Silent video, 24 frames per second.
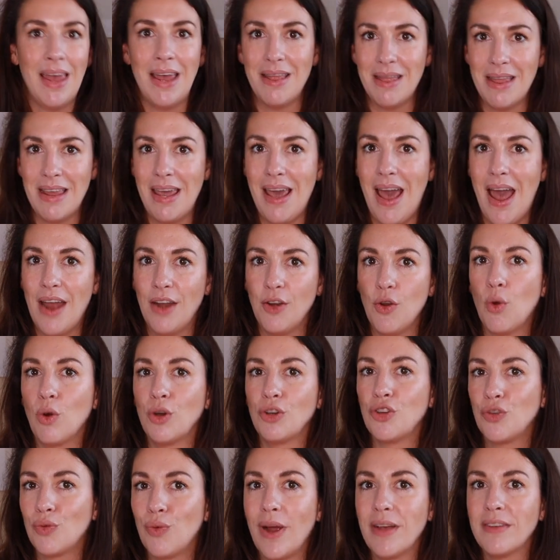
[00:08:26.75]
in the end
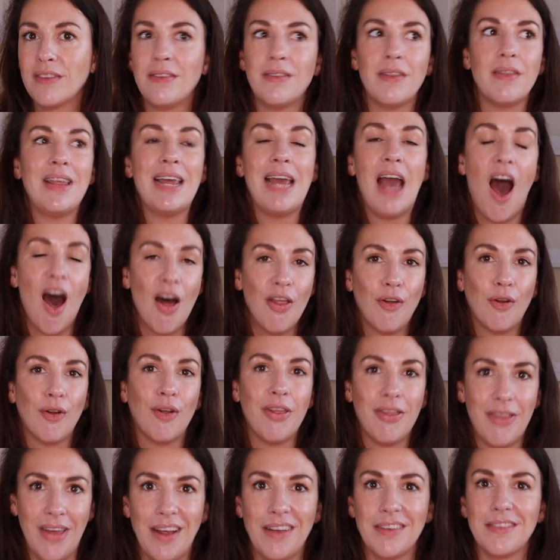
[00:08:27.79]
or trust the other
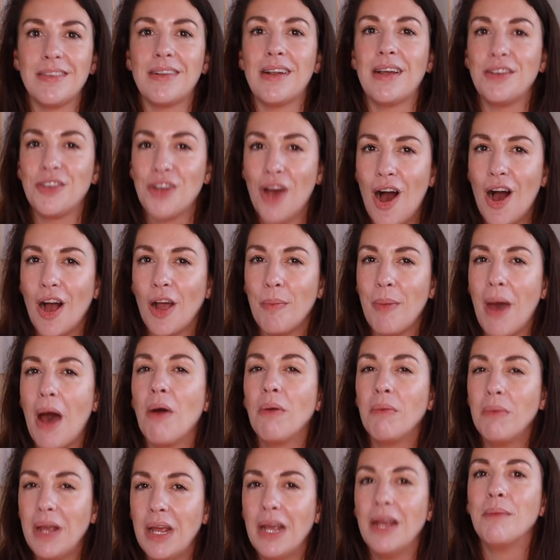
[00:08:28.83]
things that I talk
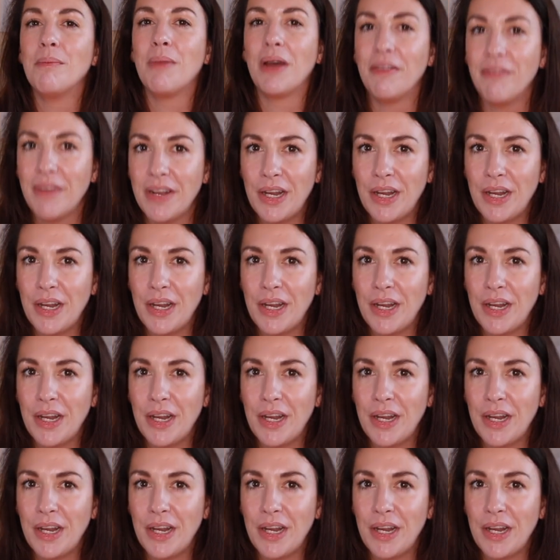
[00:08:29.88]
about in my